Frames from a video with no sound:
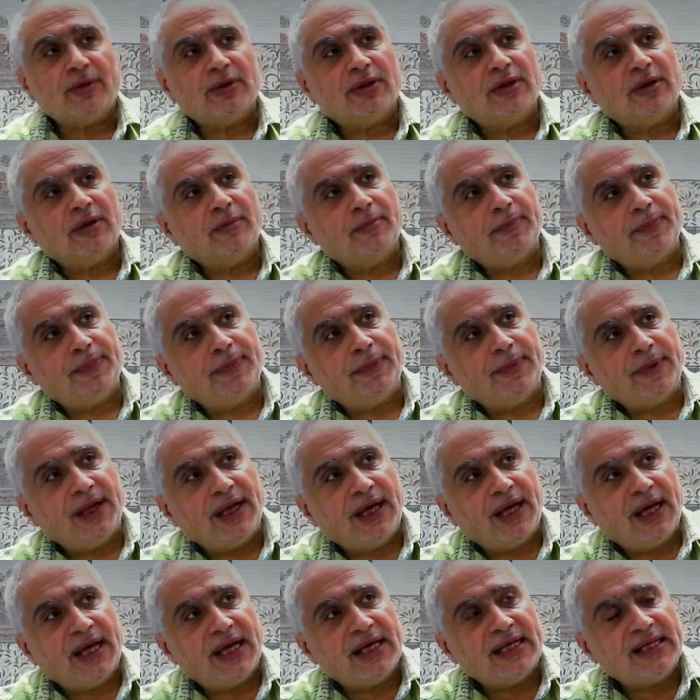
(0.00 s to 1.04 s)
see
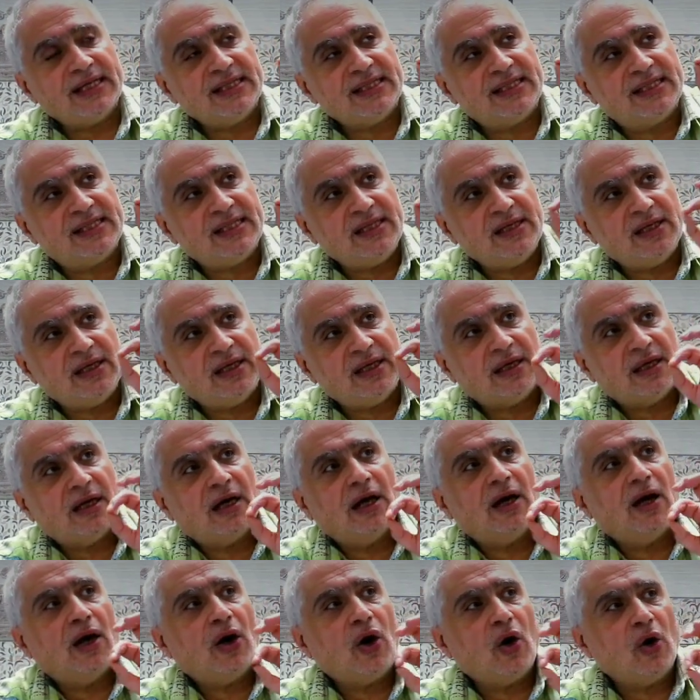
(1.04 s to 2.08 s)
only
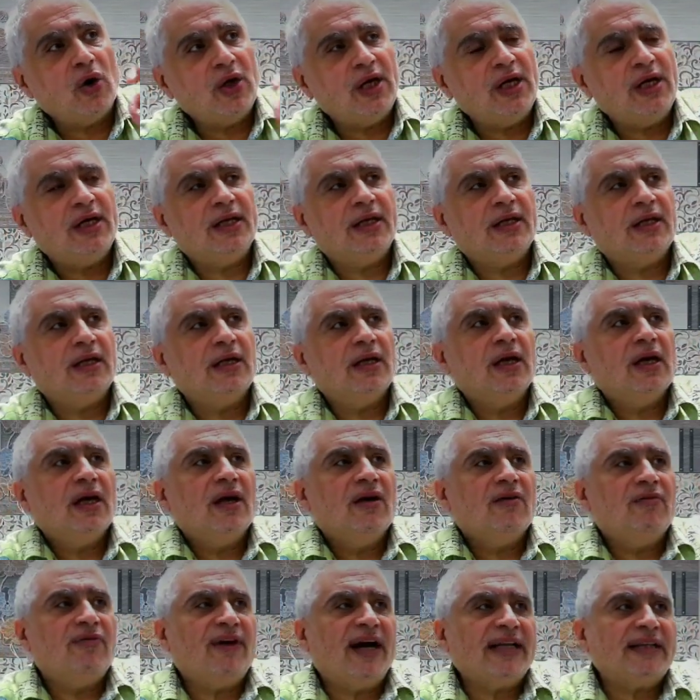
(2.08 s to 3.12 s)
Vata, Pitta,
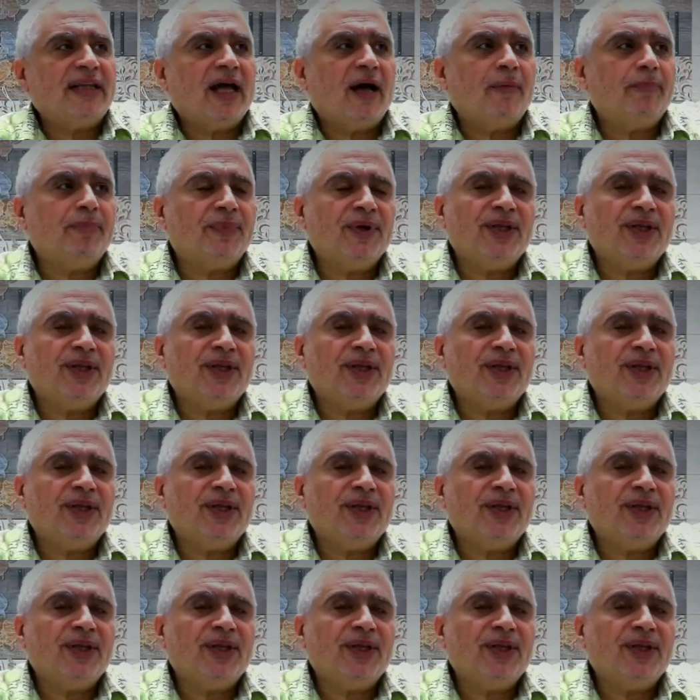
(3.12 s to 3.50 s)
Kapha,